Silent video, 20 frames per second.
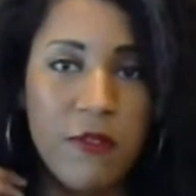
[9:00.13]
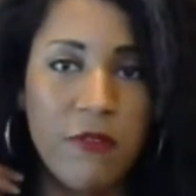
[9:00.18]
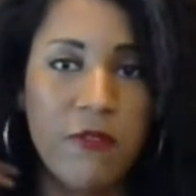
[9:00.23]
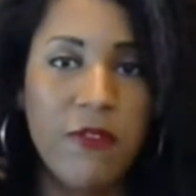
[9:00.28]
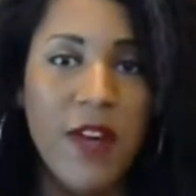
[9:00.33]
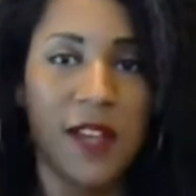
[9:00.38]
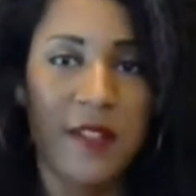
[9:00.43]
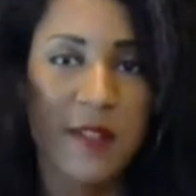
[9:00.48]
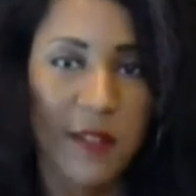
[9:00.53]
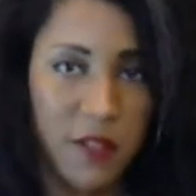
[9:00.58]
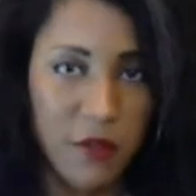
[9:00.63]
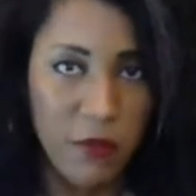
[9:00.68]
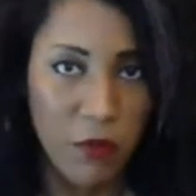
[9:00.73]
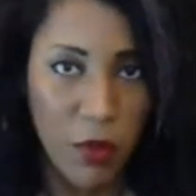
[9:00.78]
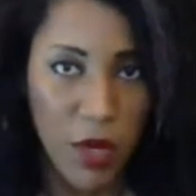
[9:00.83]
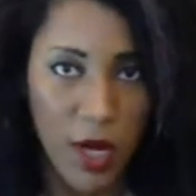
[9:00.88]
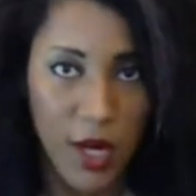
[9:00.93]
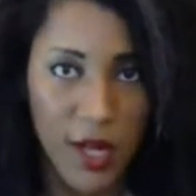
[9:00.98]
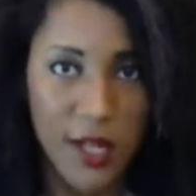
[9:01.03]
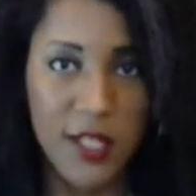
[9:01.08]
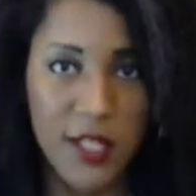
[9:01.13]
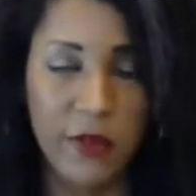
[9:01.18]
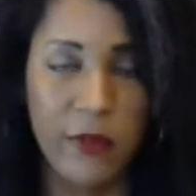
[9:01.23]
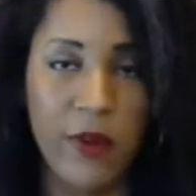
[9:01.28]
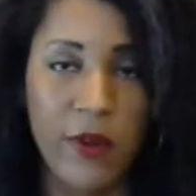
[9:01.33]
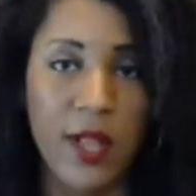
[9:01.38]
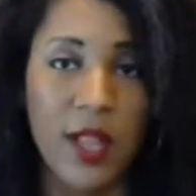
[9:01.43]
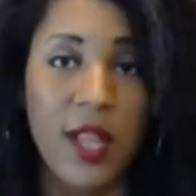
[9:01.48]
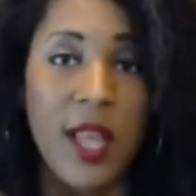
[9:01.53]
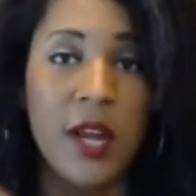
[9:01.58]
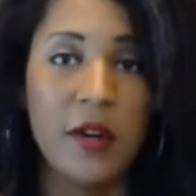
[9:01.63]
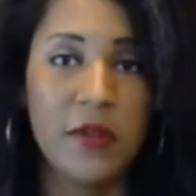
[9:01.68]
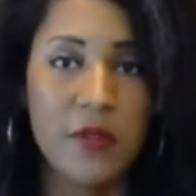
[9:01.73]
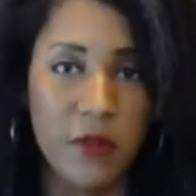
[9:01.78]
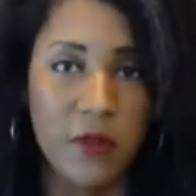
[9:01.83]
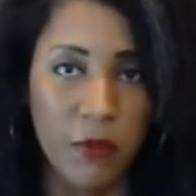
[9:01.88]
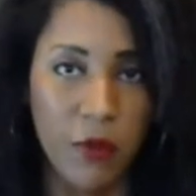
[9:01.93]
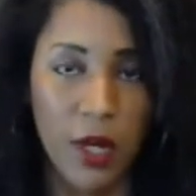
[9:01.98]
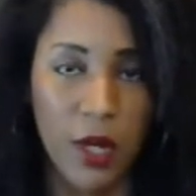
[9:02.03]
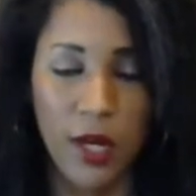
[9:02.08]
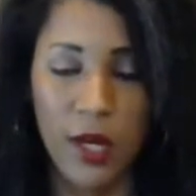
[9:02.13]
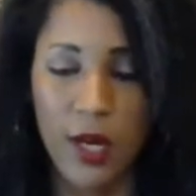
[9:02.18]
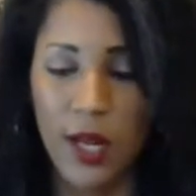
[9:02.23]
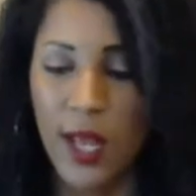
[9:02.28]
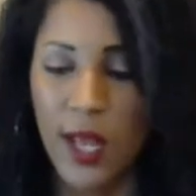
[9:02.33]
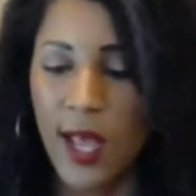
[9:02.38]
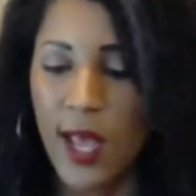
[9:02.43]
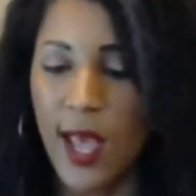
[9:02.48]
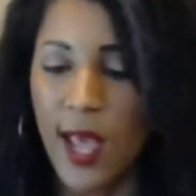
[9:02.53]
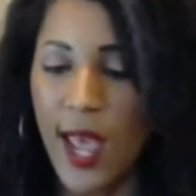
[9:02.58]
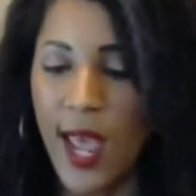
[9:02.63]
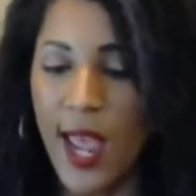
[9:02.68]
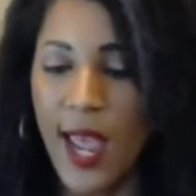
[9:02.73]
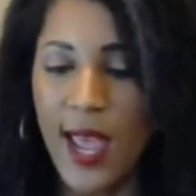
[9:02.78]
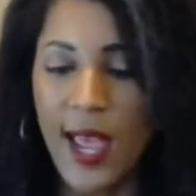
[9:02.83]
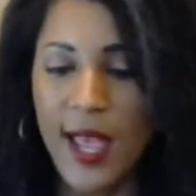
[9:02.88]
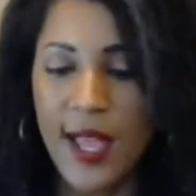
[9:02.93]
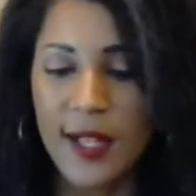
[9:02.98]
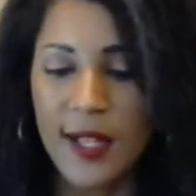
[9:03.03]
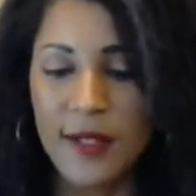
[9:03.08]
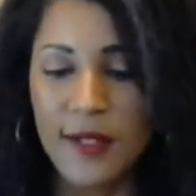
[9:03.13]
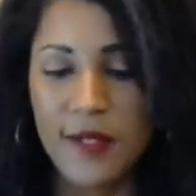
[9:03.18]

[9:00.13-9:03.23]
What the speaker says: facets of work and different layers of work. And